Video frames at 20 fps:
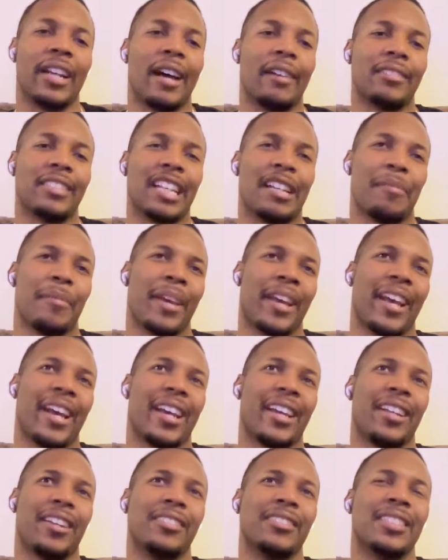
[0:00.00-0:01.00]
I was like,
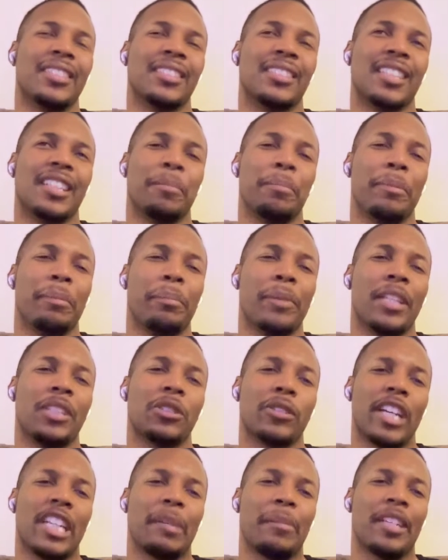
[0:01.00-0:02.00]
man, just me
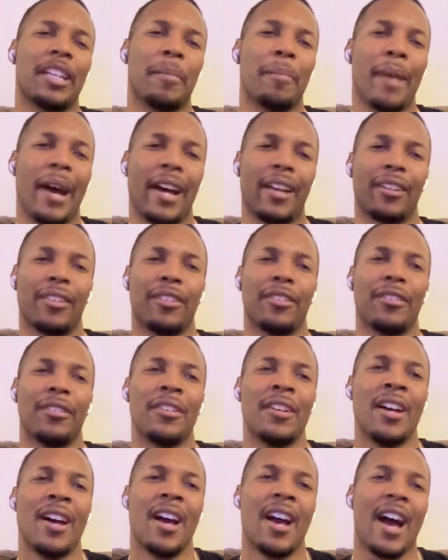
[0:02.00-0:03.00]
trying to be a
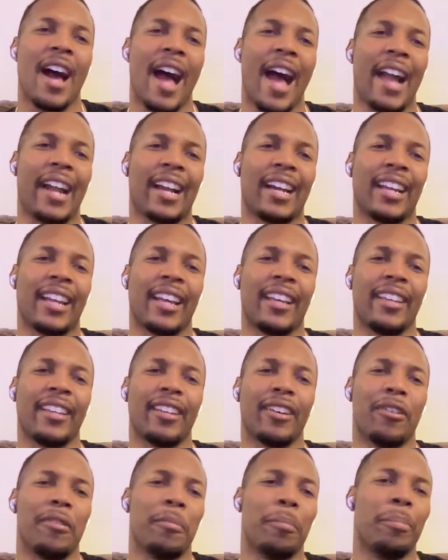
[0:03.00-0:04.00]
model, I
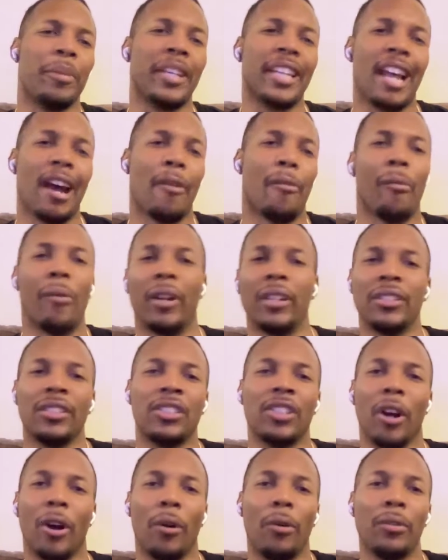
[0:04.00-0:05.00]
gotta be that one
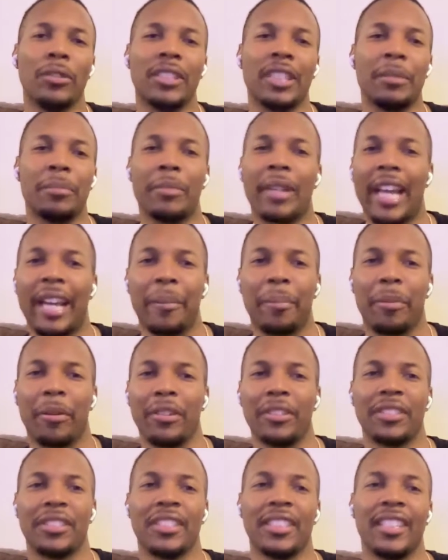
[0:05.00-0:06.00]
chosen black
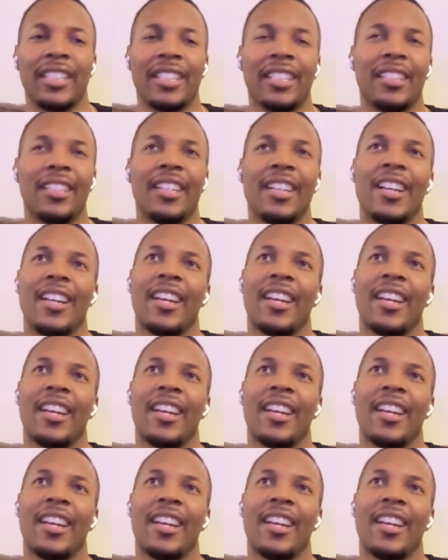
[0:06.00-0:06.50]
person,